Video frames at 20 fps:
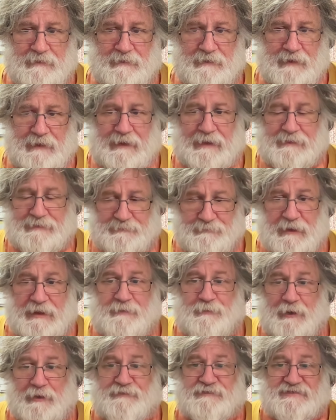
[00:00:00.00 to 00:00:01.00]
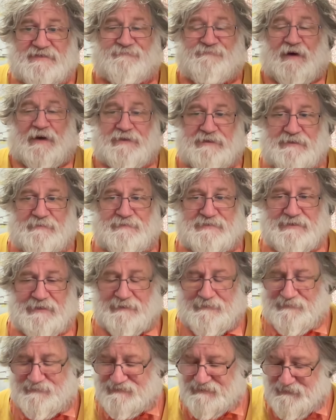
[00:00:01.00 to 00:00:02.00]
and may well find
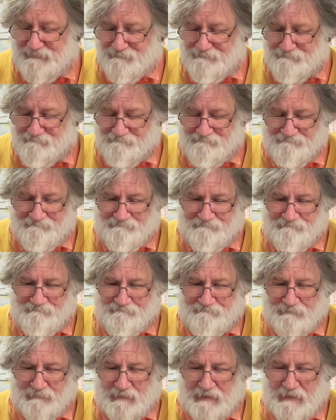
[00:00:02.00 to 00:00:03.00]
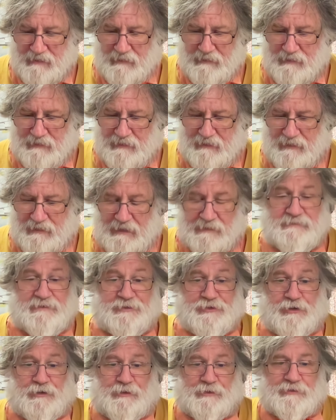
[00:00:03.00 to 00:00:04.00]
themselves in the
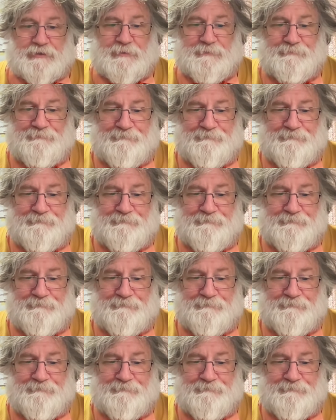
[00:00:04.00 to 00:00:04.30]
dock.